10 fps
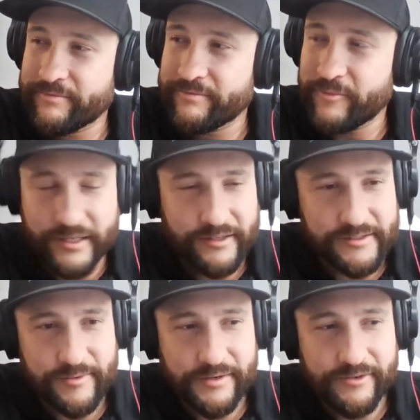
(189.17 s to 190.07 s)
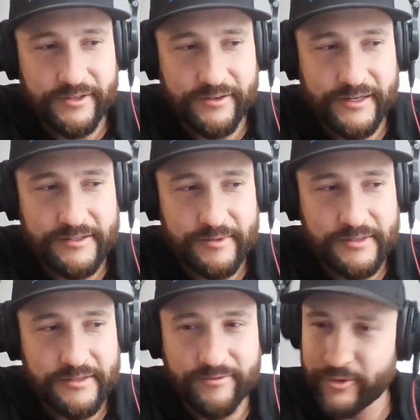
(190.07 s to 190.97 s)
what else? We have other
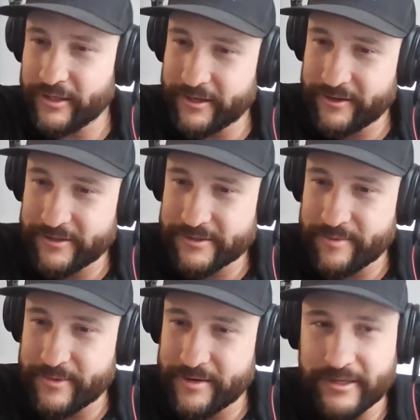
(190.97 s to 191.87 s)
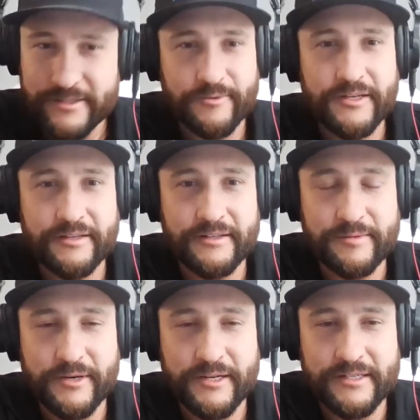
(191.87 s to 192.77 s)
announcements. Fort Lauderdale's coming up next week.
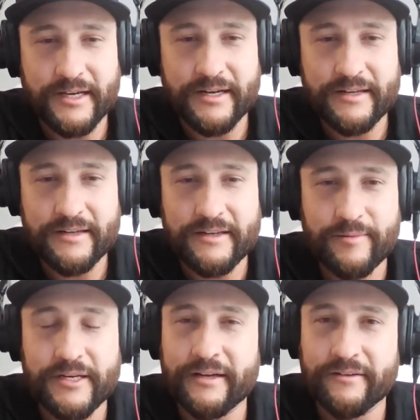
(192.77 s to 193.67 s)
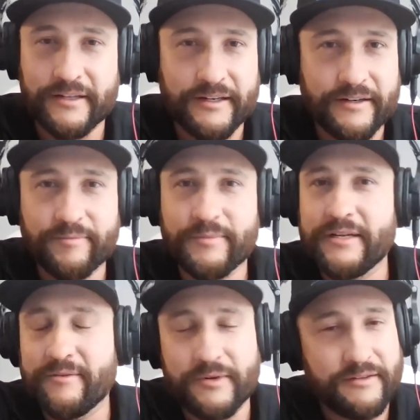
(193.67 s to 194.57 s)
That's pretty exciting. Going to be down there
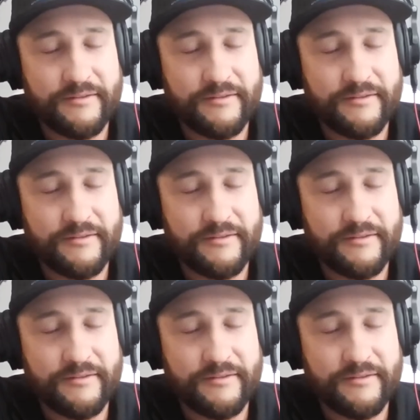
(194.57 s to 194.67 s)
meeting with